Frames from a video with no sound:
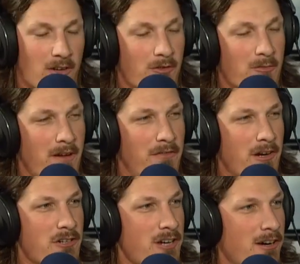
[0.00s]
go through my
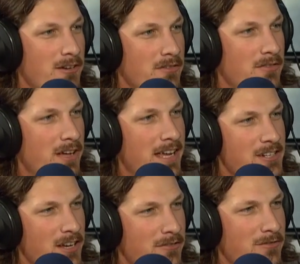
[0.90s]
fair share of, hey,
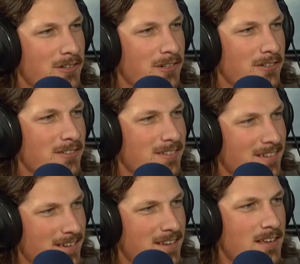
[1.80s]
Jeff, you know,
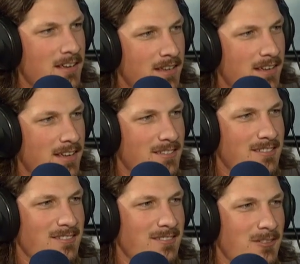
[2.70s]

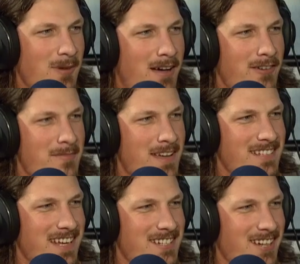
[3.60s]

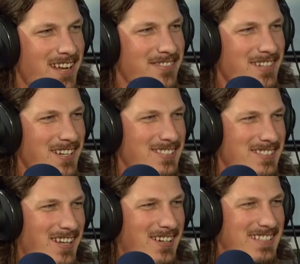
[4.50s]
suavemente, Jeff, you know,
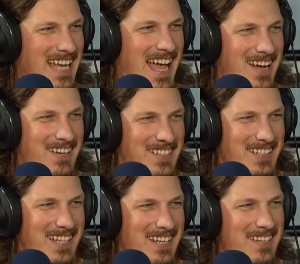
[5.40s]
slow down a
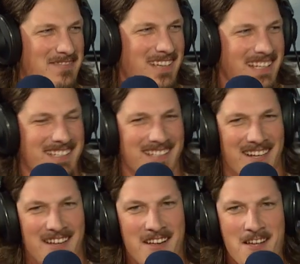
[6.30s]
little bit, you
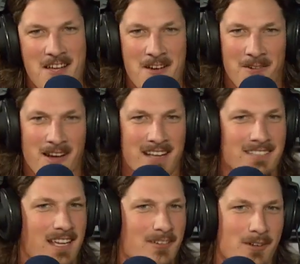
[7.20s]
know. Well, I was
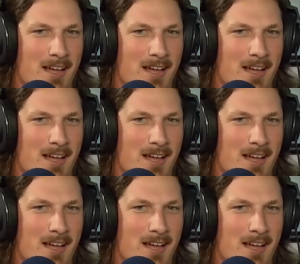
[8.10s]
like, well,